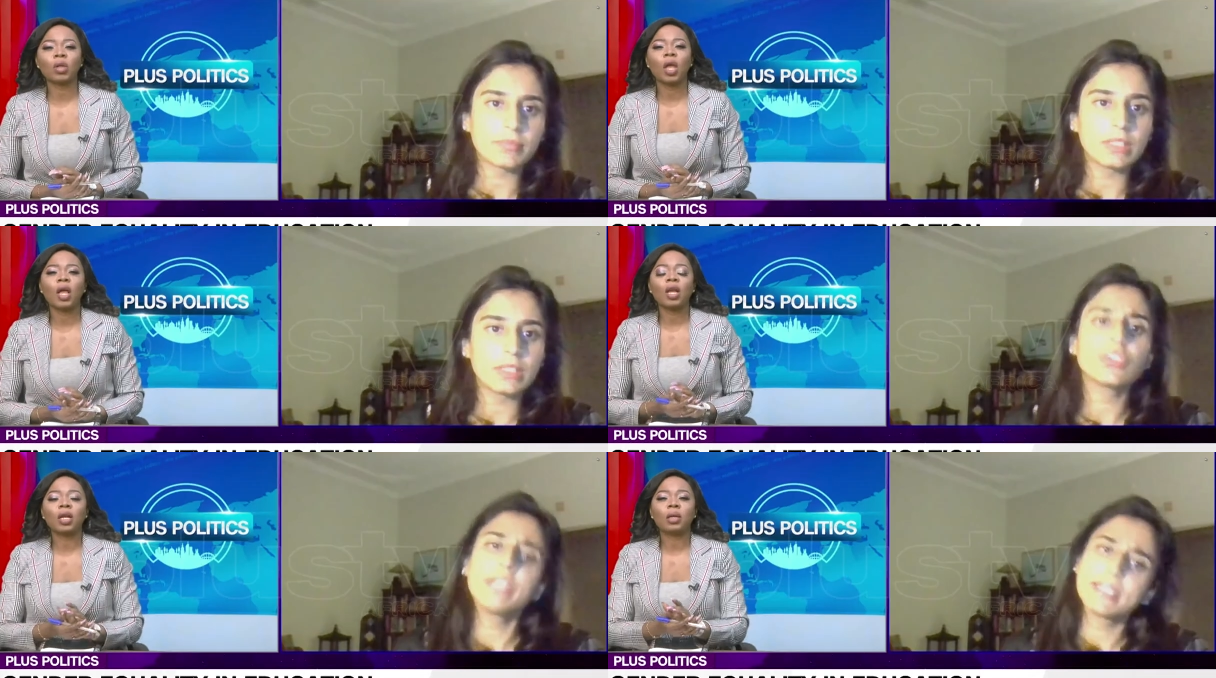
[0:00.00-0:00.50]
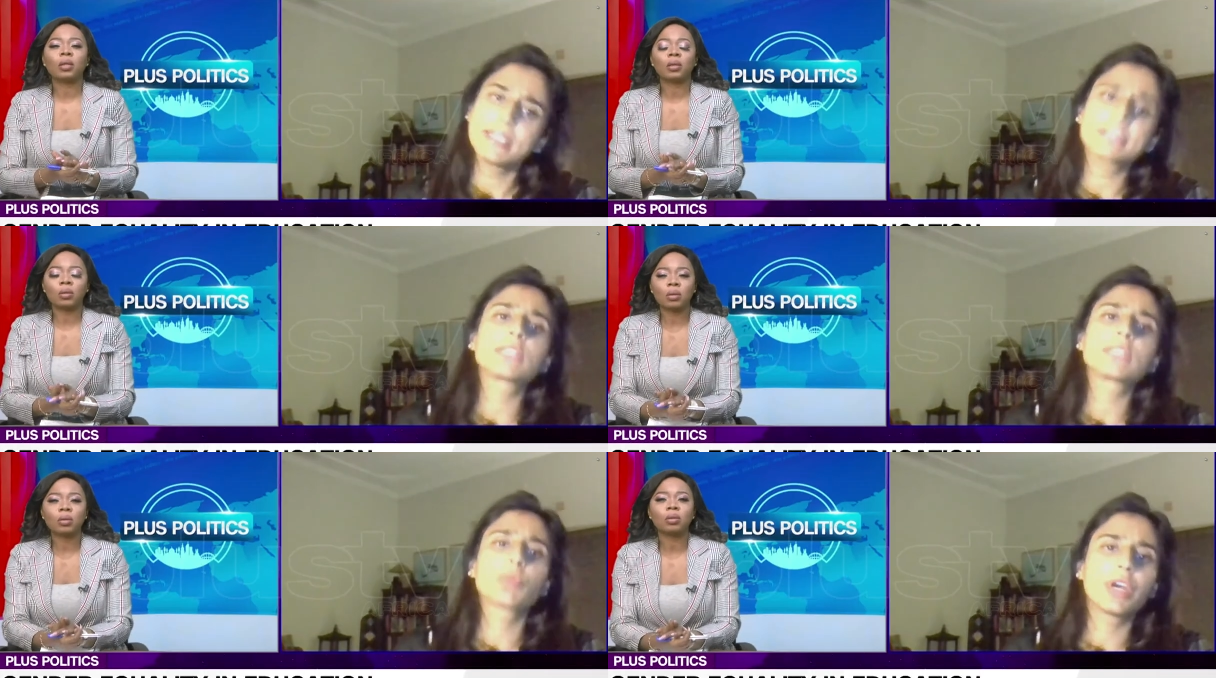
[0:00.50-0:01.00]
Speaker 1: So yes, it's
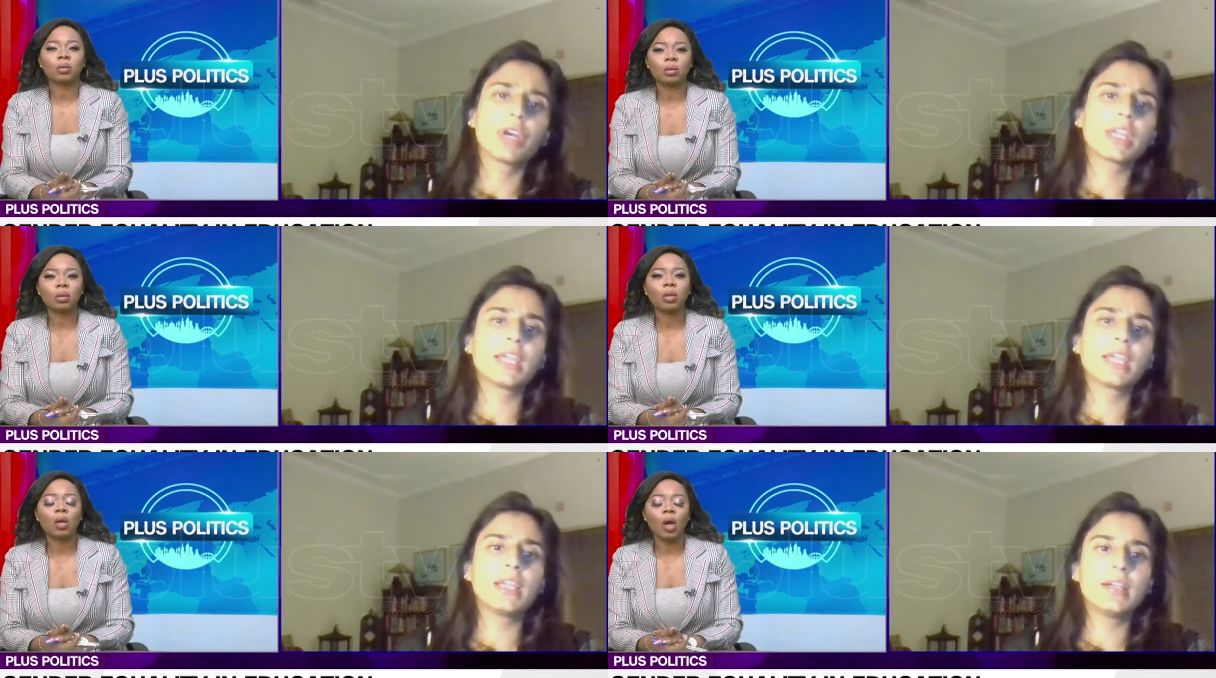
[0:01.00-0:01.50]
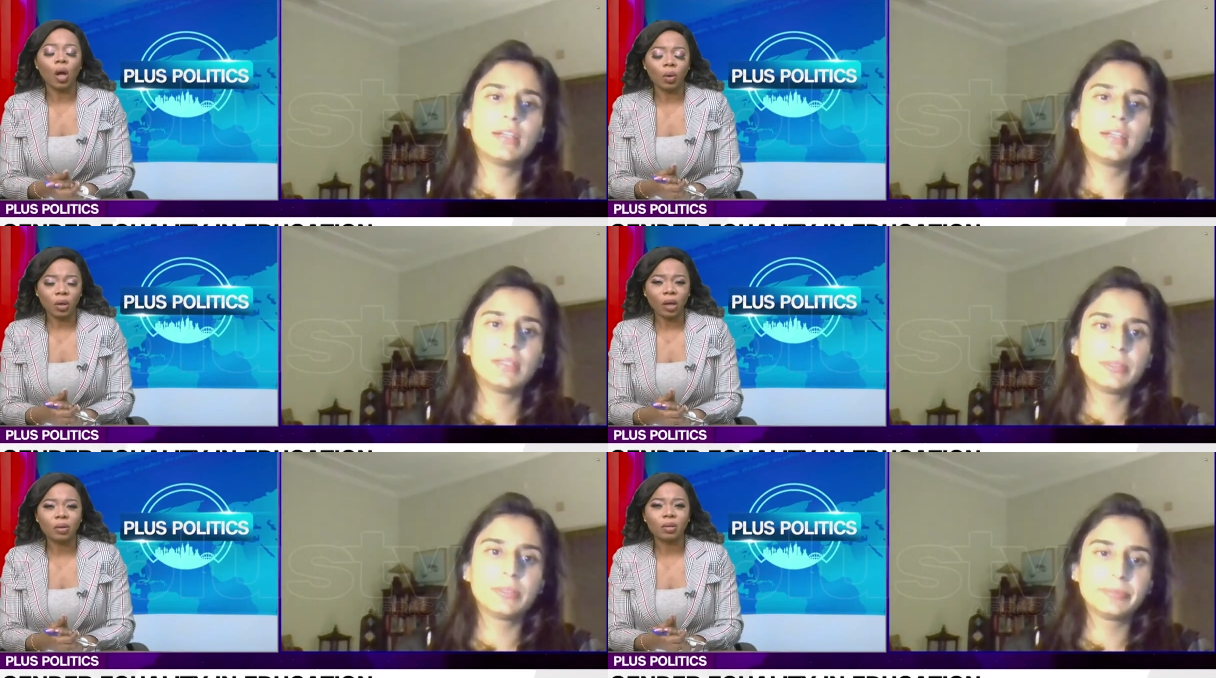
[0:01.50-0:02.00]
working.
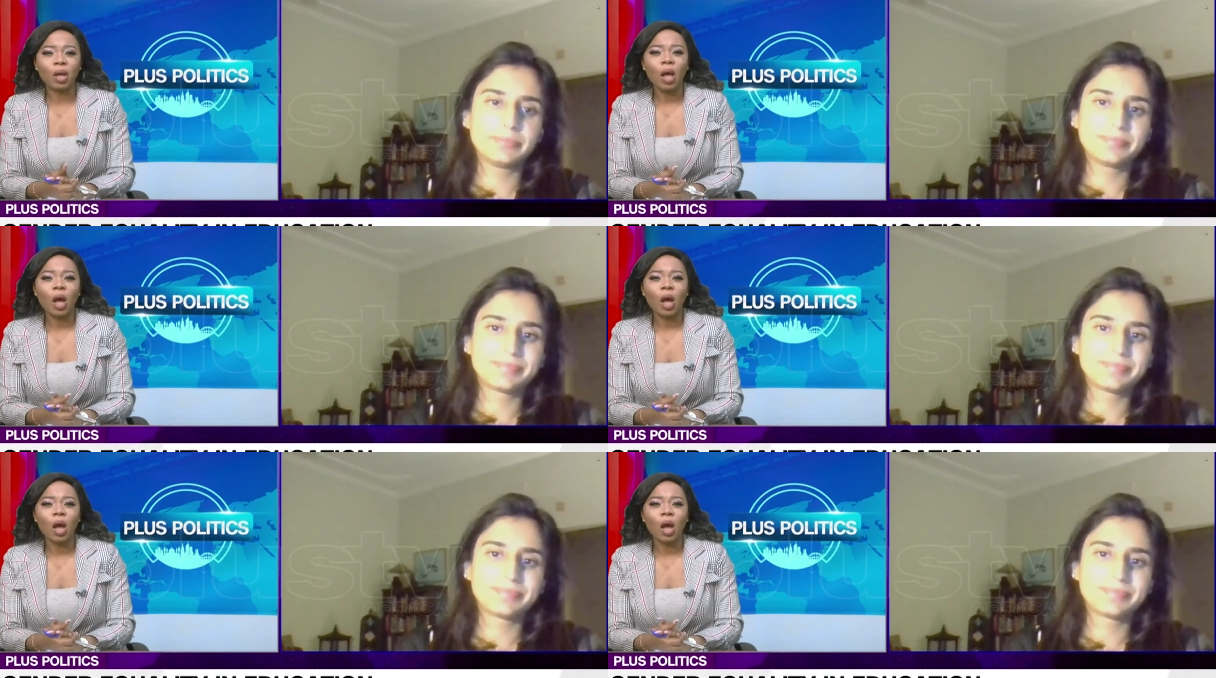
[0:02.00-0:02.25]
Okay.